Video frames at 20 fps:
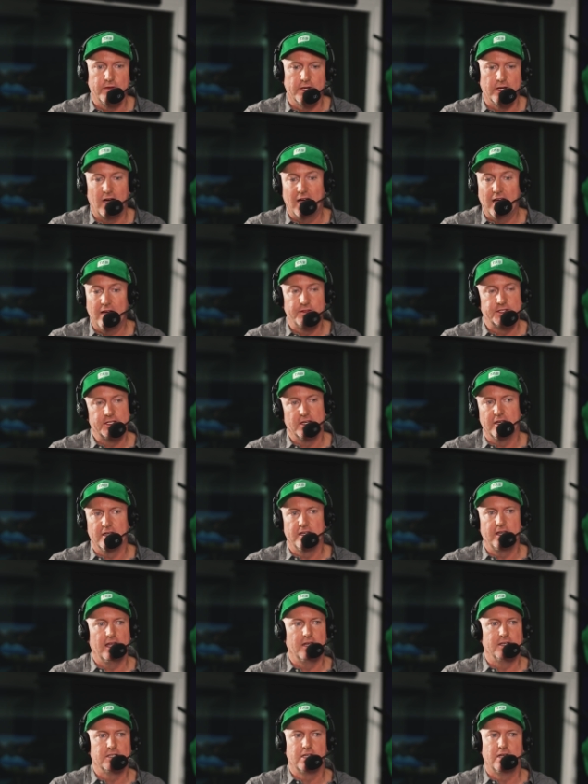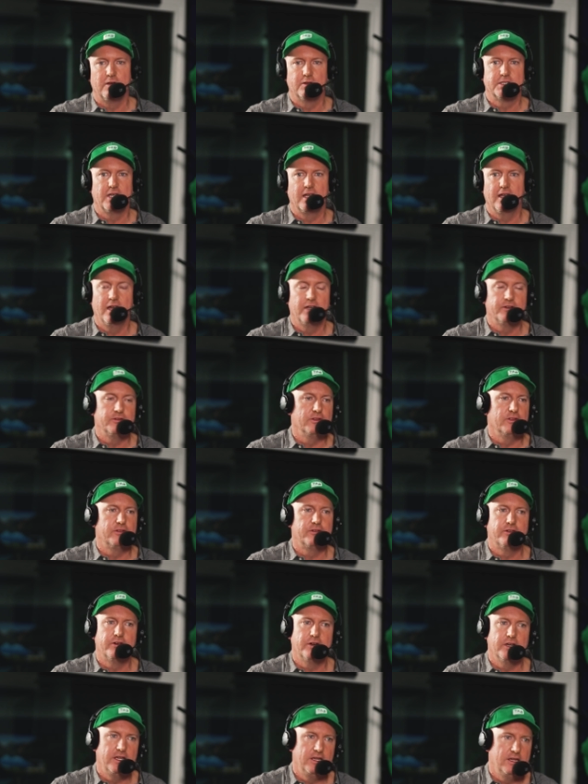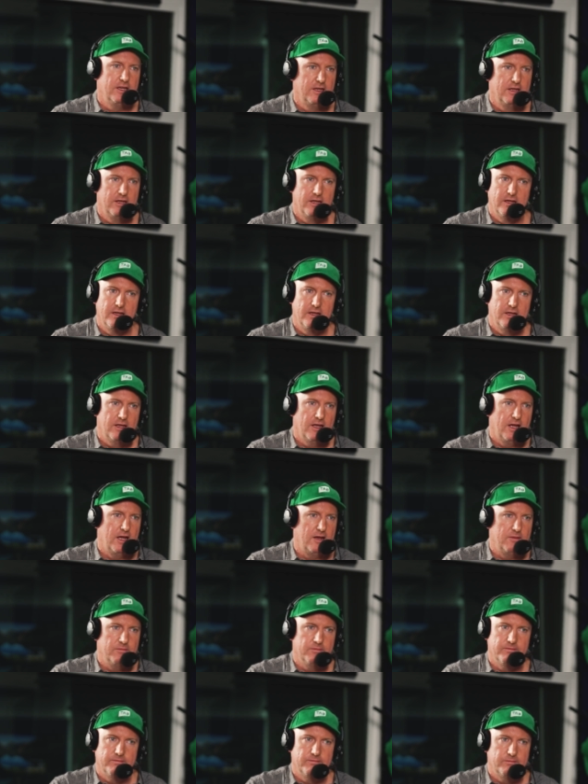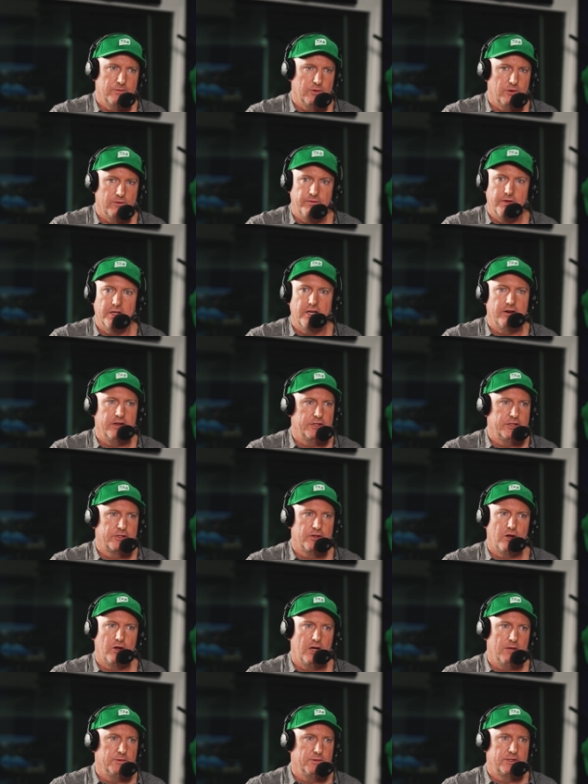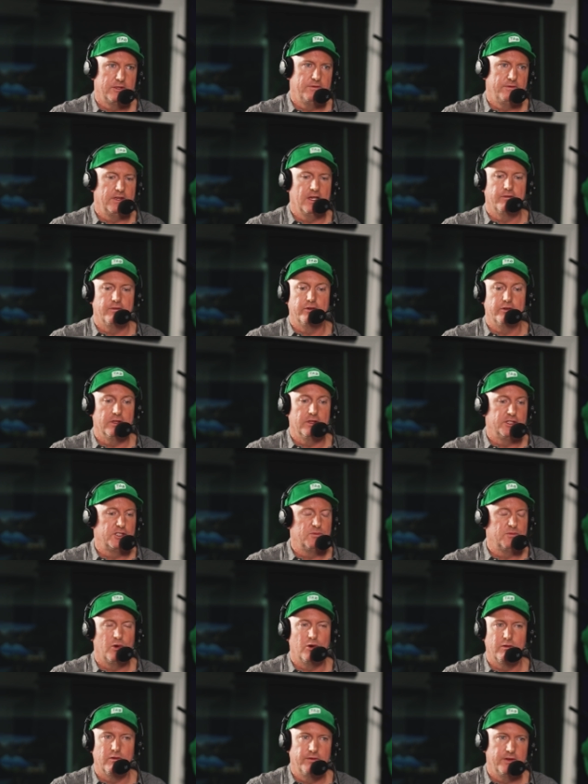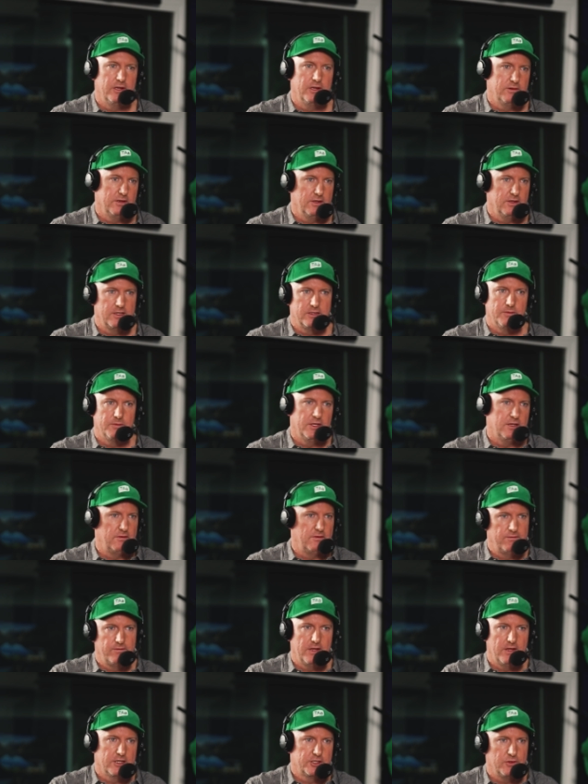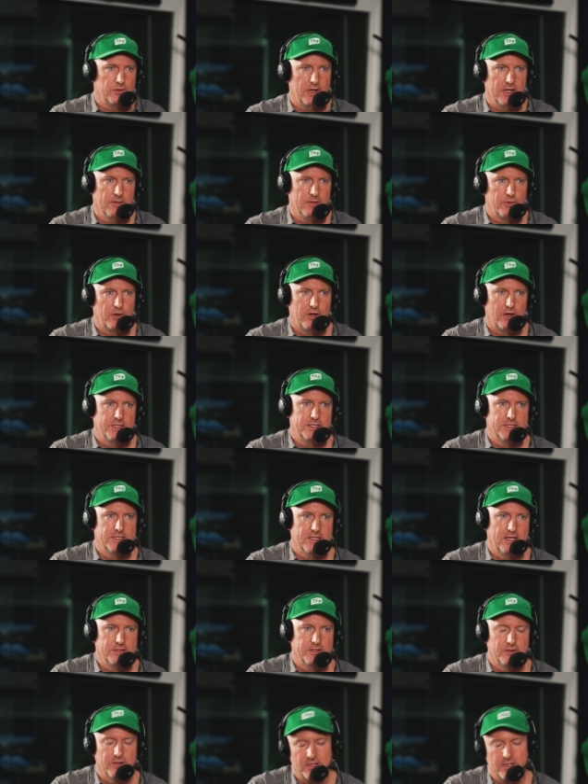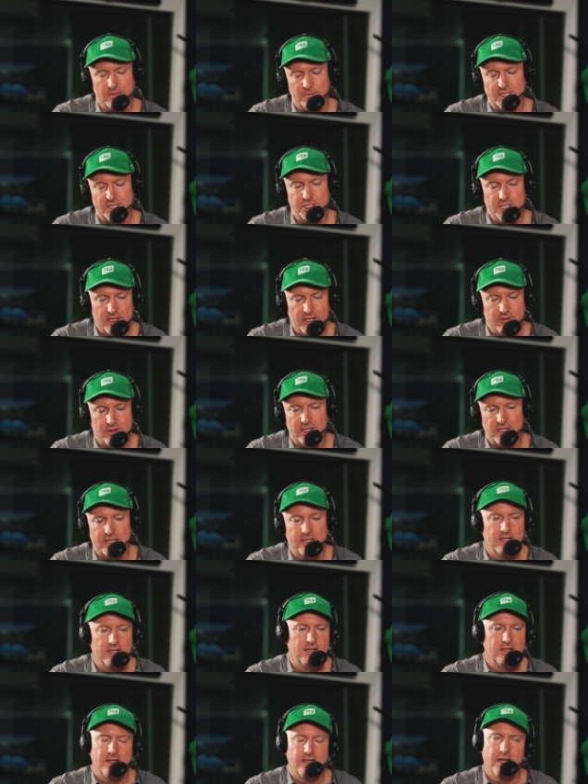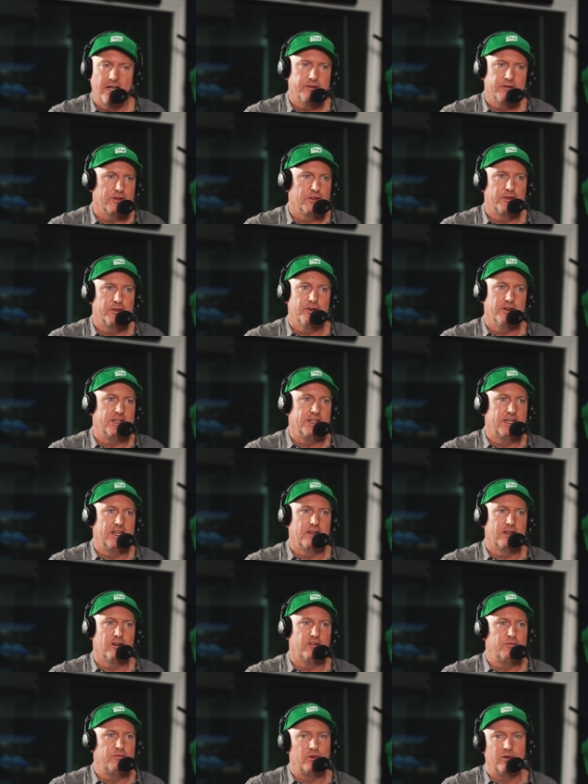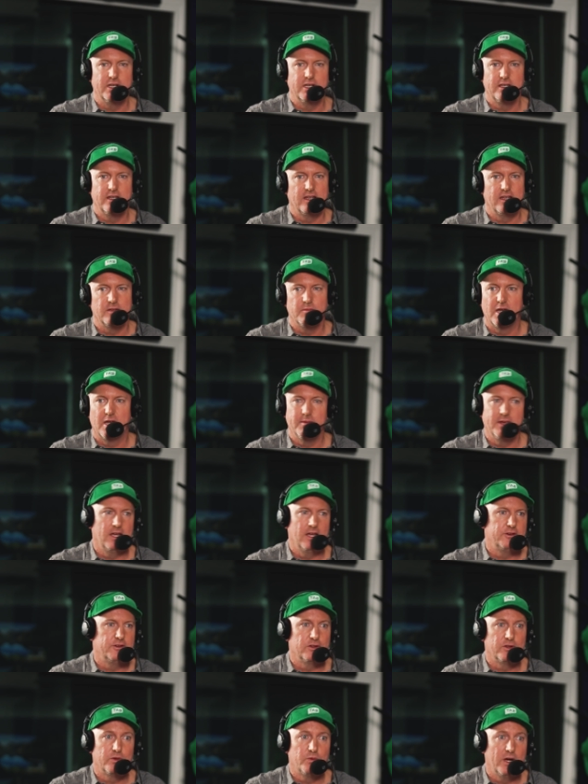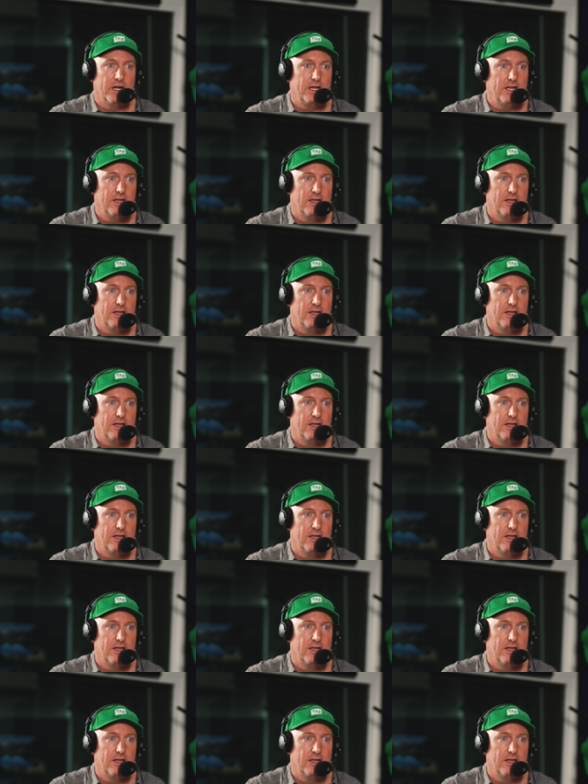And I have seen it down as low as, say, 103. Various times if you have a really small field and there's a bit of fluctuating prices and that sort of thing. But generally, 130 kickoff point down to maybe 120.